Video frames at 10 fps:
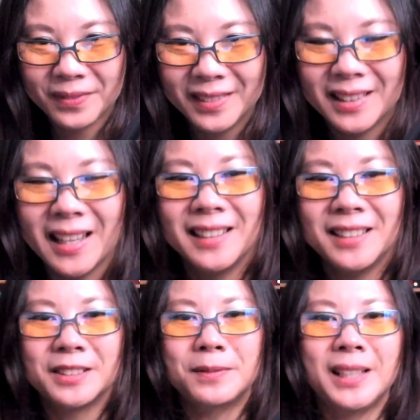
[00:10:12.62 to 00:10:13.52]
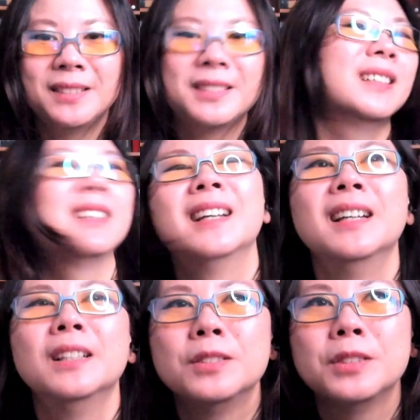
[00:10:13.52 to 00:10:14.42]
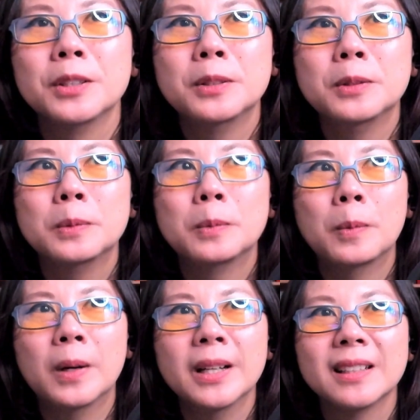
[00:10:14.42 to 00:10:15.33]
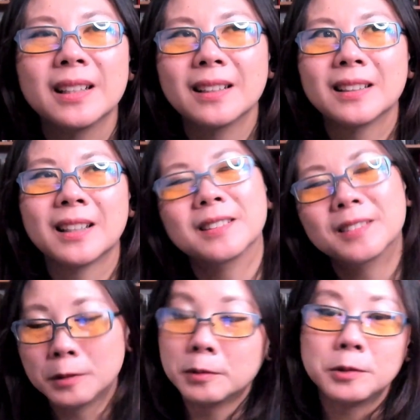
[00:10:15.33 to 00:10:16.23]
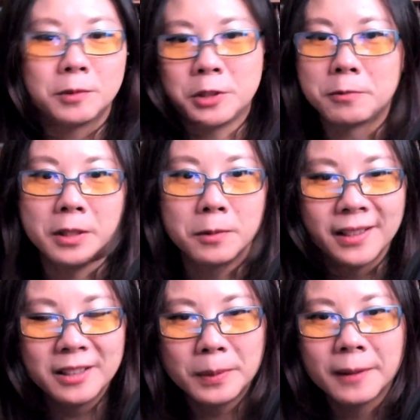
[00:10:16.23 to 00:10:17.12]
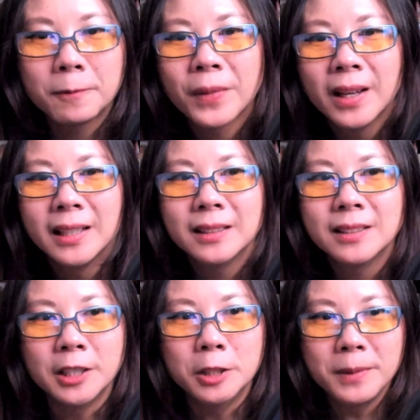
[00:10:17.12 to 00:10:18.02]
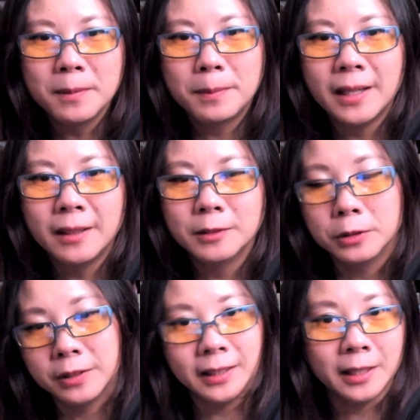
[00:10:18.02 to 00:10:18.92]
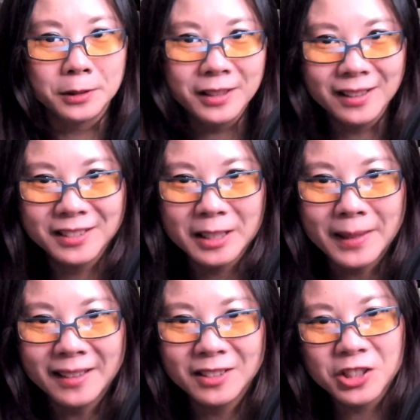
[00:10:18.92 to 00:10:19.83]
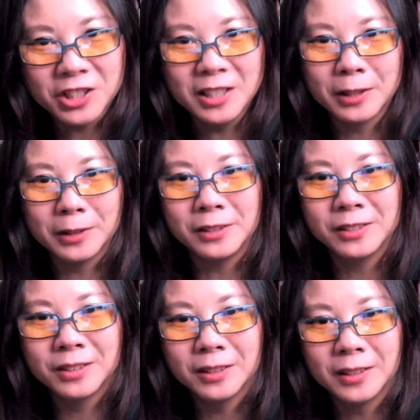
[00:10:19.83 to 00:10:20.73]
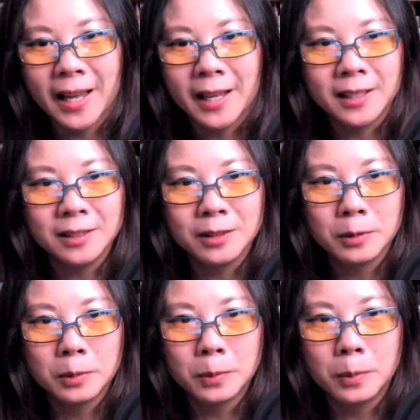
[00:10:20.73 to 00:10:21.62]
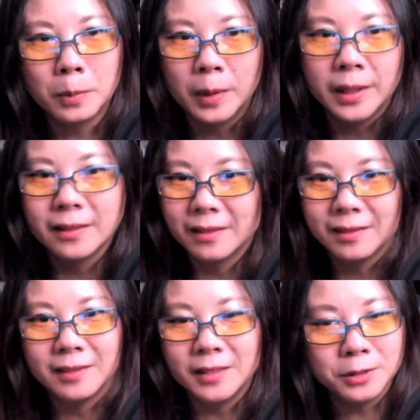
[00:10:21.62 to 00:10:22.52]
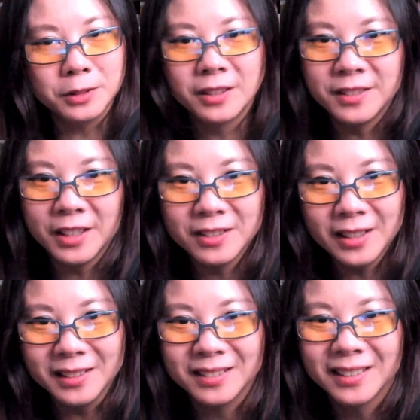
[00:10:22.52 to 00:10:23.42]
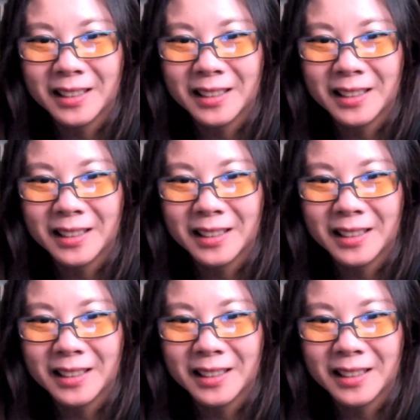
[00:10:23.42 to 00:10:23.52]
That is amazing. So, what? Well, we should rewind a bit. Tell me about, or tell our audience about She Codes and what this organization does.